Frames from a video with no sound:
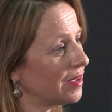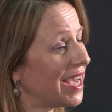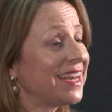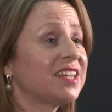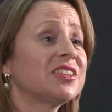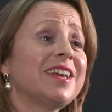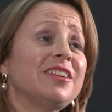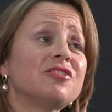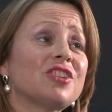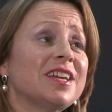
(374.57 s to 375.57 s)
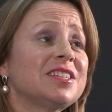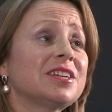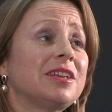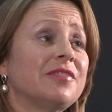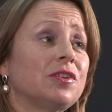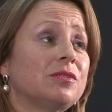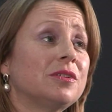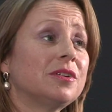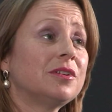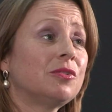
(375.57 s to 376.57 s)
And at an energetic level,
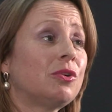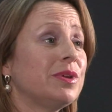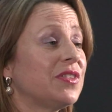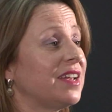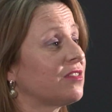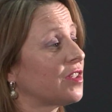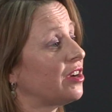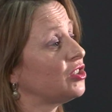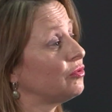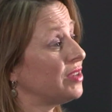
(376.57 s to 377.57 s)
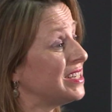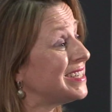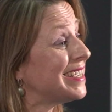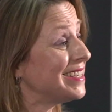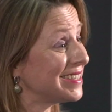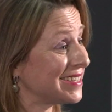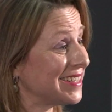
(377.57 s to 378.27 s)
what we then start to radiate